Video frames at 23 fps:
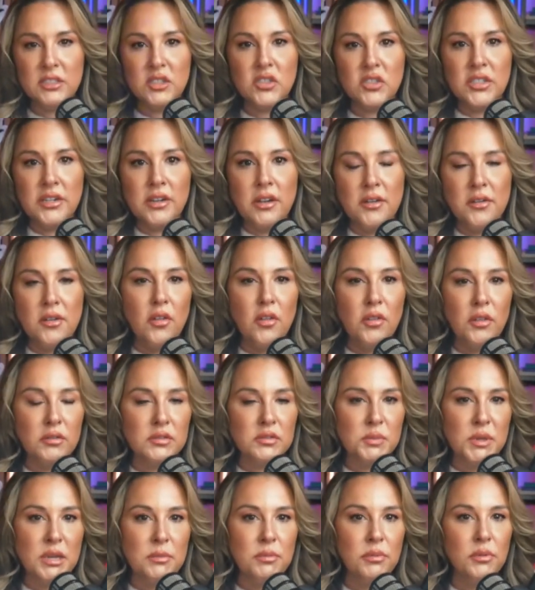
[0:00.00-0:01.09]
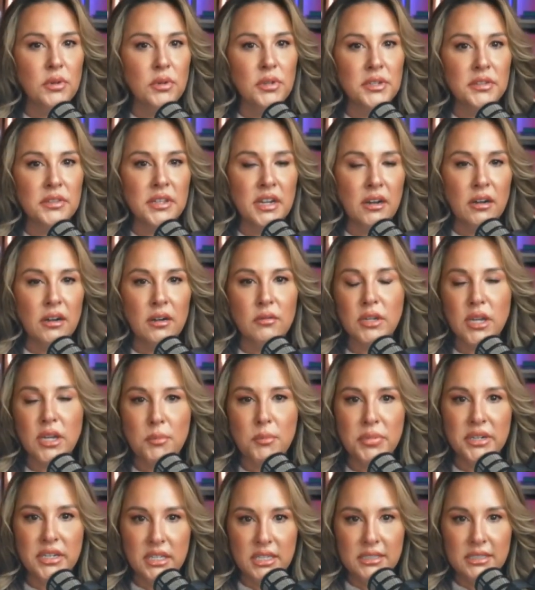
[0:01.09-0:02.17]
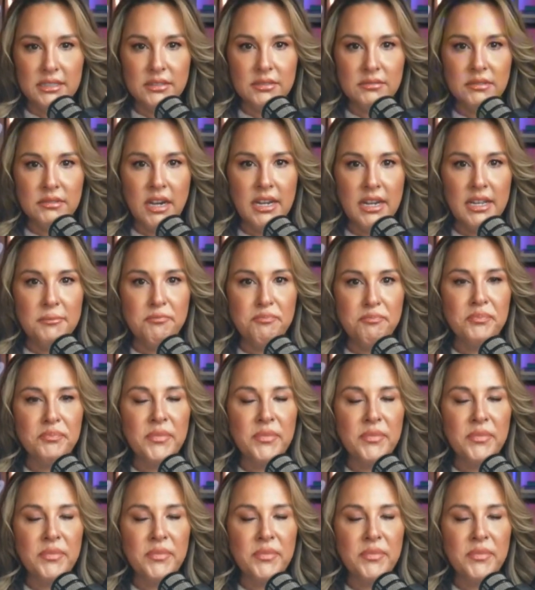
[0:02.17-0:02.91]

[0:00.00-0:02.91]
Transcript: shit on all those people and their companies, right?